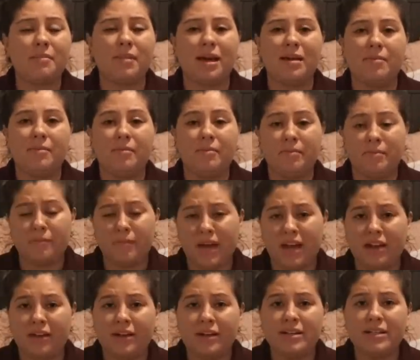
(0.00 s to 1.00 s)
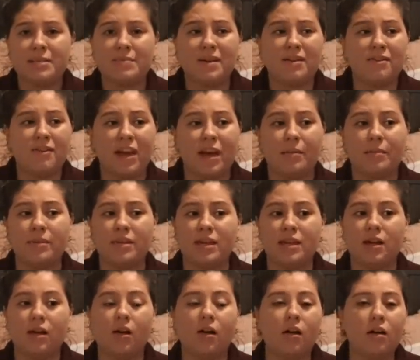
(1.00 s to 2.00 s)
My parents, my
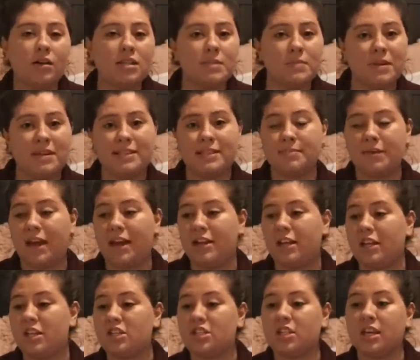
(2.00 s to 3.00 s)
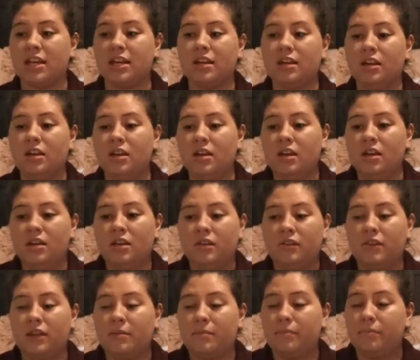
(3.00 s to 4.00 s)
family all speak Spanish. Like
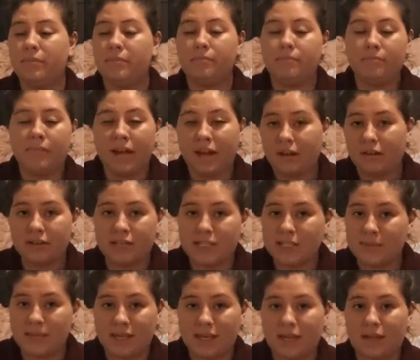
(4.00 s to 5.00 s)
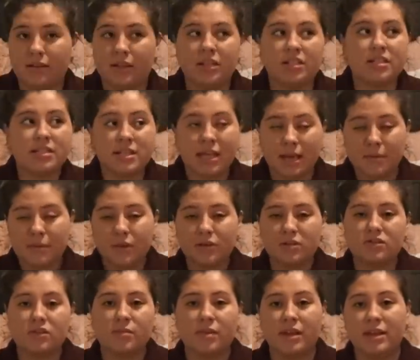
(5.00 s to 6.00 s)
they barely speak English. Same
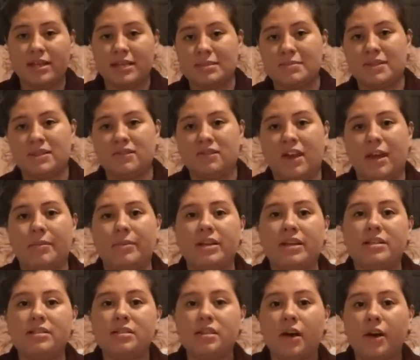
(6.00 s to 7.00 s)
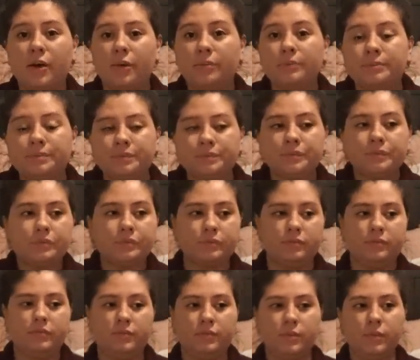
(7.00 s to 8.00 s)
goes for my husband's family. So
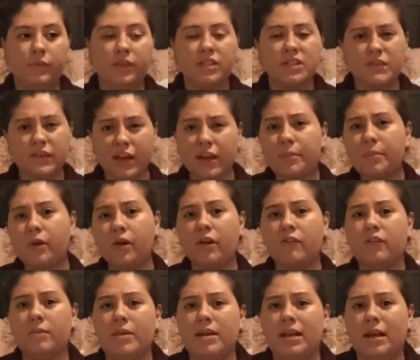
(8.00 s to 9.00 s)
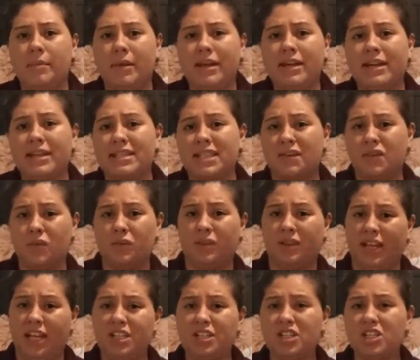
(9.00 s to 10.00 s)
it's very important for me that my kids have a
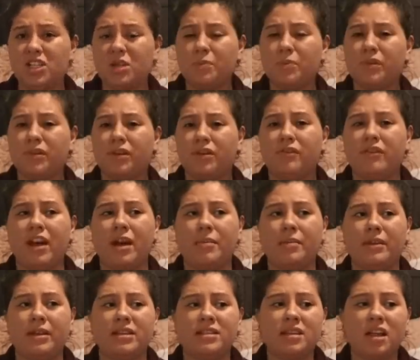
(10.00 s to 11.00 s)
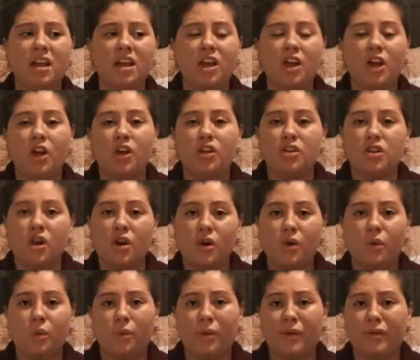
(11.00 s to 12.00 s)
relationship with their families
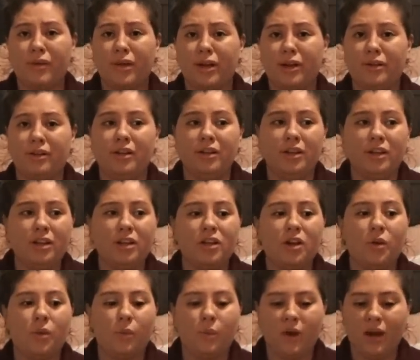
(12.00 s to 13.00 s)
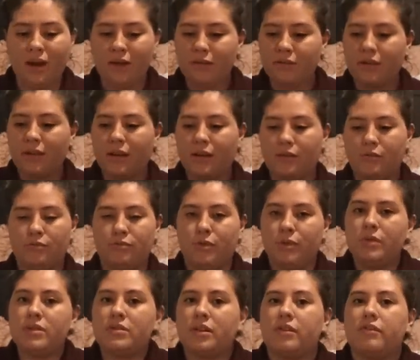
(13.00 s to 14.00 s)
know where their you know where their
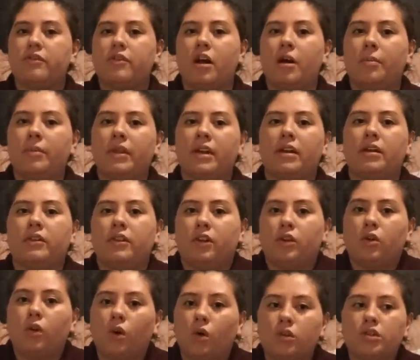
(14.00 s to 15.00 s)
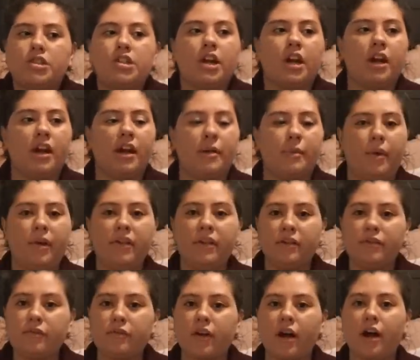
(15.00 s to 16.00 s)
roots are from like their culture where
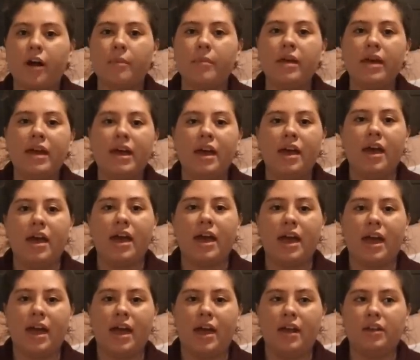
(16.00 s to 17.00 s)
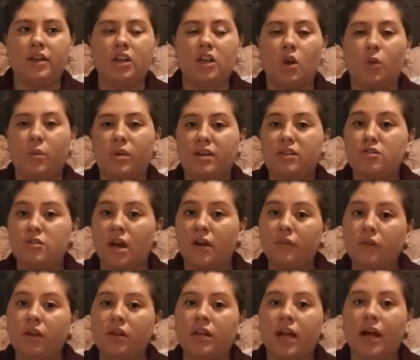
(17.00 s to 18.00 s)
they're from and you know we
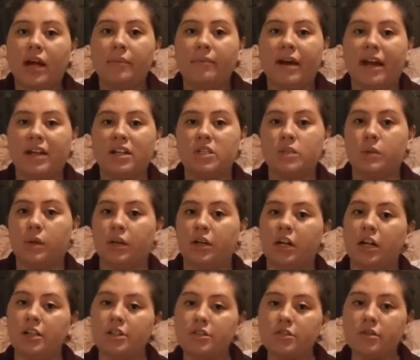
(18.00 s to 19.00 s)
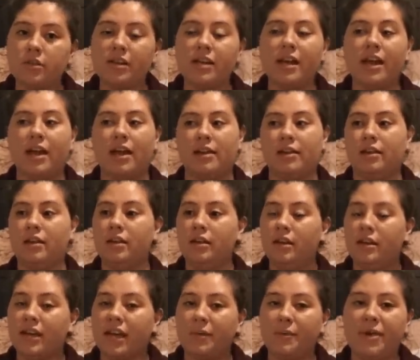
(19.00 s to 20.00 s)
travel a lot back to our country and
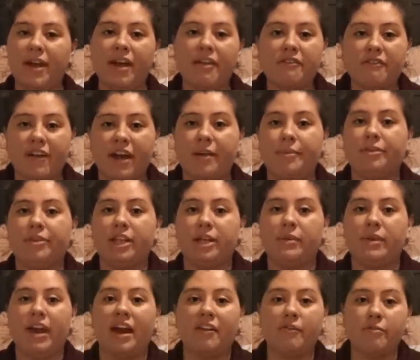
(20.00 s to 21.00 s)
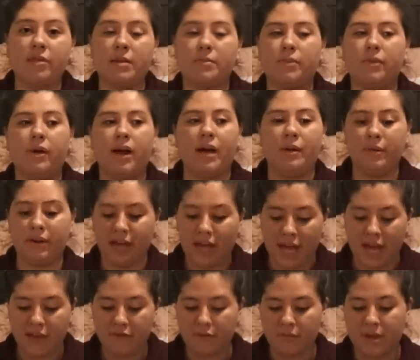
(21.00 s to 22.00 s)
again we have family we have people i would
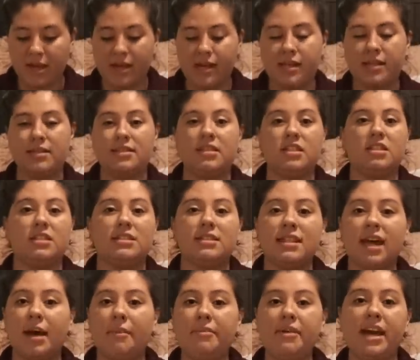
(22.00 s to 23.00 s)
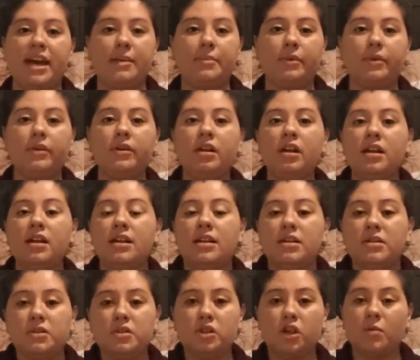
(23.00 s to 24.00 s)
hate for my kids to just not be able
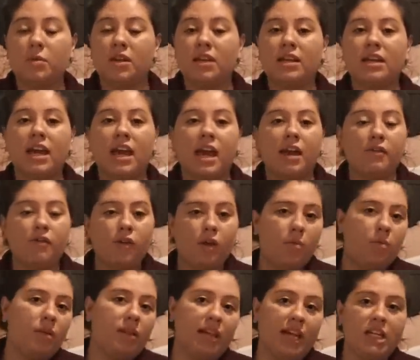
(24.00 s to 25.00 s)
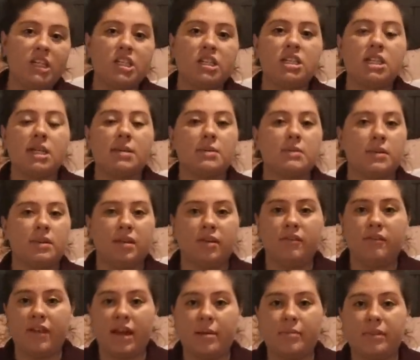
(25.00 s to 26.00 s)
to communicate and form relationships with
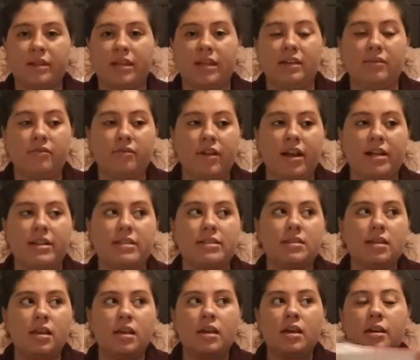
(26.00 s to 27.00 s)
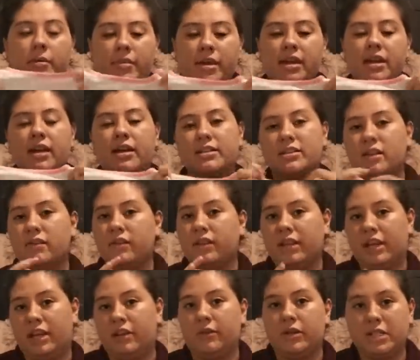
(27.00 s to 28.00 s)
our family and friends because of a
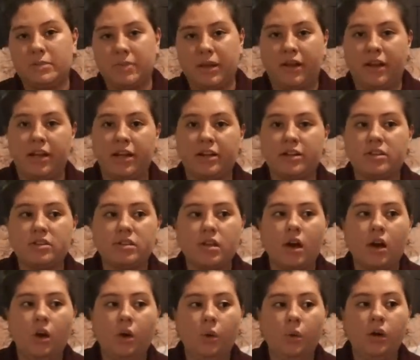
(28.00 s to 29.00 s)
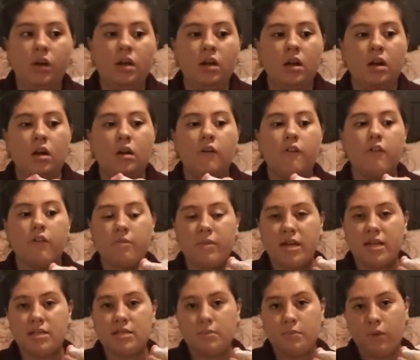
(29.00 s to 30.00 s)
language barrier so for
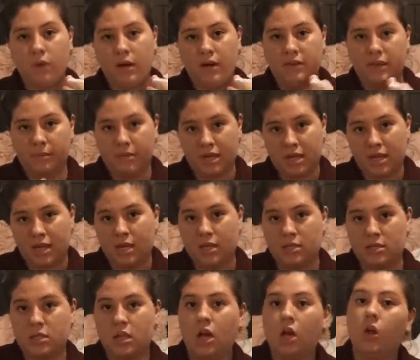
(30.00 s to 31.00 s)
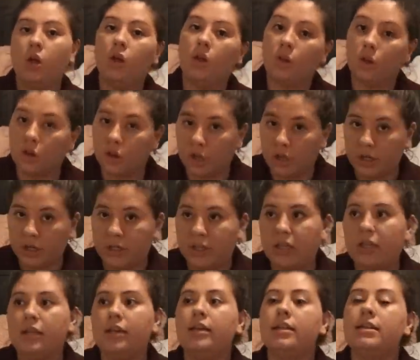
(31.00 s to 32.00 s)
me it's important that my kids
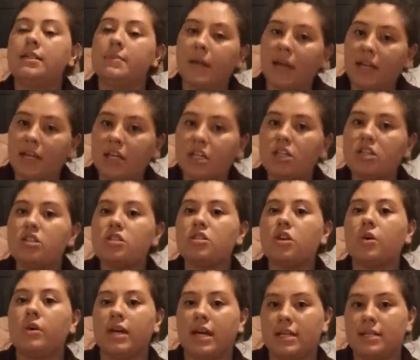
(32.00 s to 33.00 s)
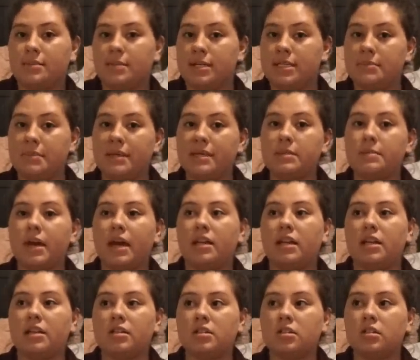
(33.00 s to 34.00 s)
learn spanish so yes we speak
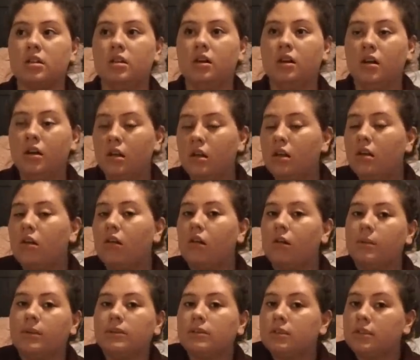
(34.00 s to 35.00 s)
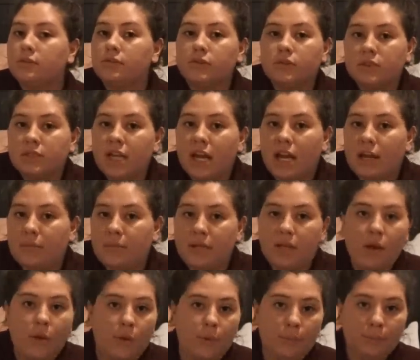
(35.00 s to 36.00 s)
spanish almost full-time
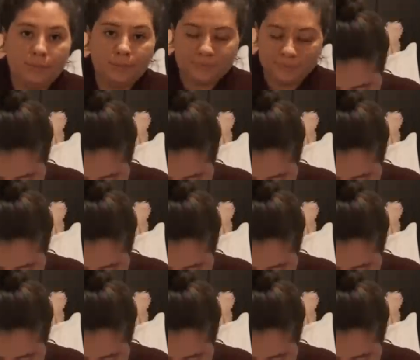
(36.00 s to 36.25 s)
at home